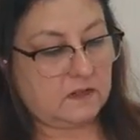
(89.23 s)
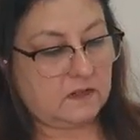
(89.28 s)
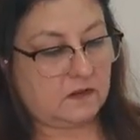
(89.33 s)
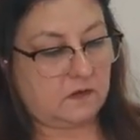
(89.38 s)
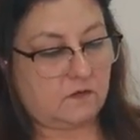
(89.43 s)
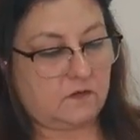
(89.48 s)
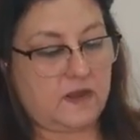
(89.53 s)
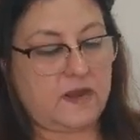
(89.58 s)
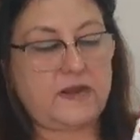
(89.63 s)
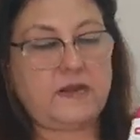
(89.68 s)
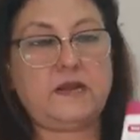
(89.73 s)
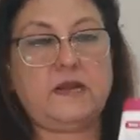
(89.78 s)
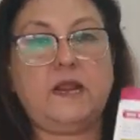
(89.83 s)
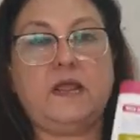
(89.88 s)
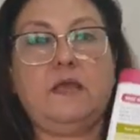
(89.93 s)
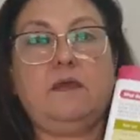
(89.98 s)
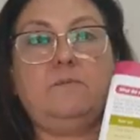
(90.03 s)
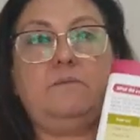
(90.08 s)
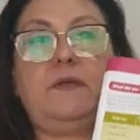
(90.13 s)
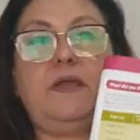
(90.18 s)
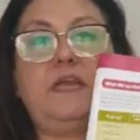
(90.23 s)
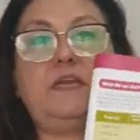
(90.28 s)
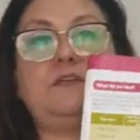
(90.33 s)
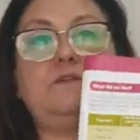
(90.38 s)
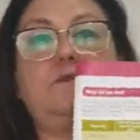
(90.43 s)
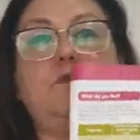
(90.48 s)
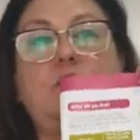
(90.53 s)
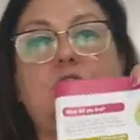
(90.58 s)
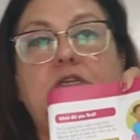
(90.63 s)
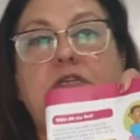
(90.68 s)
Alright.
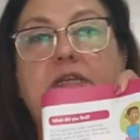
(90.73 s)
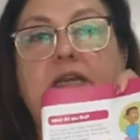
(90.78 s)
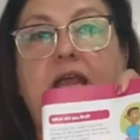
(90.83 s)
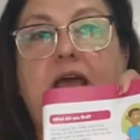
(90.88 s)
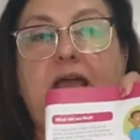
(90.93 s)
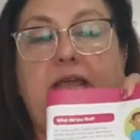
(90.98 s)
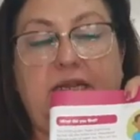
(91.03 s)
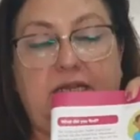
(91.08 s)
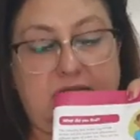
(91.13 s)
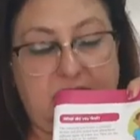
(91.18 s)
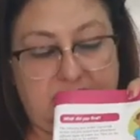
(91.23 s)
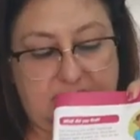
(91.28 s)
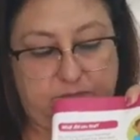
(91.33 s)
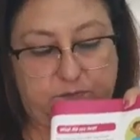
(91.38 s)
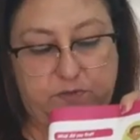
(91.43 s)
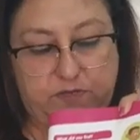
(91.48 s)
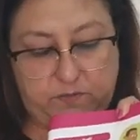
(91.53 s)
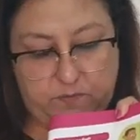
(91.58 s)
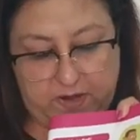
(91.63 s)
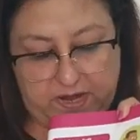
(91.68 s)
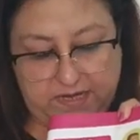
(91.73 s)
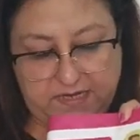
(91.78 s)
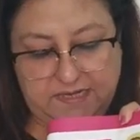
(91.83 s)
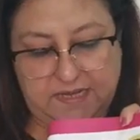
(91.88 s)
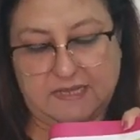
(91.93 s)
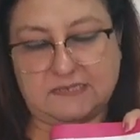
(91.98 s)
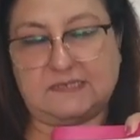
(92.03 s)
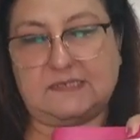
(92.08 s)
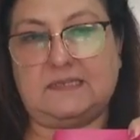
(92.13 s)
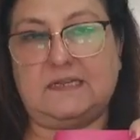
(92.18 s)
Page 49, this we read
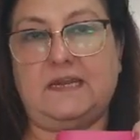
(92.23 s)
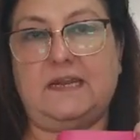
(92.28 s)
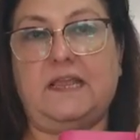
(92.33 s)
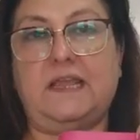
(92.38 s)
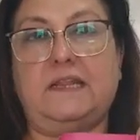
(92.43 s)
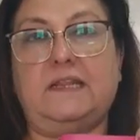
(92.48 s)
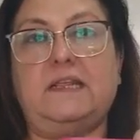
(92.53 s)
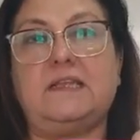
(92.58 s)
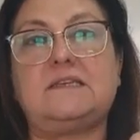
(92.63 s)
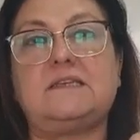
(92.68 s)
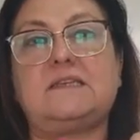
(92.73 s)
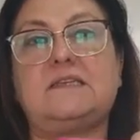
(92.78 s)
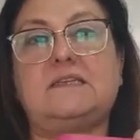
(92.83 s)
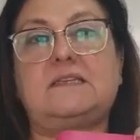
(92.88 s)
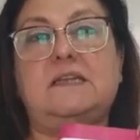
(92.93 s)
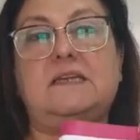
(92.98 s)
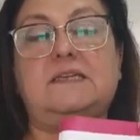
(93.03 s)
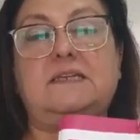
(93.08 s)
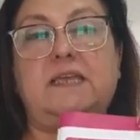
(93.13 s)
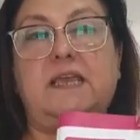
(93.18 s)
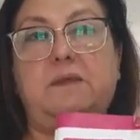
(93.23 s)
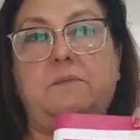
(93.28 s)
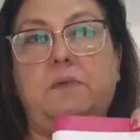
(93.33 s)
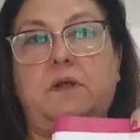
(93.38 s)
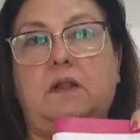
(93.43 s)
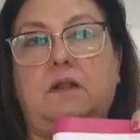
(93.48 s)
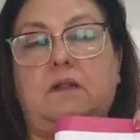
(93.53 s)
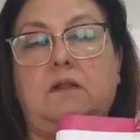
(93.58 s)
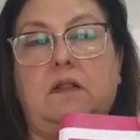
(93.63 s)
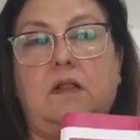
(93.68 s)
yesterday. This is the
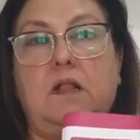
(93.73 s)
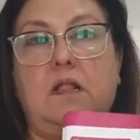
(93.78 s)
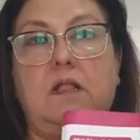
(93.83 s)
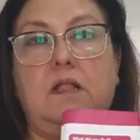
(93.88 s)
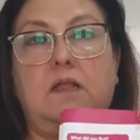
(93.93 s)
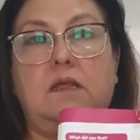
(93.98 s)
table.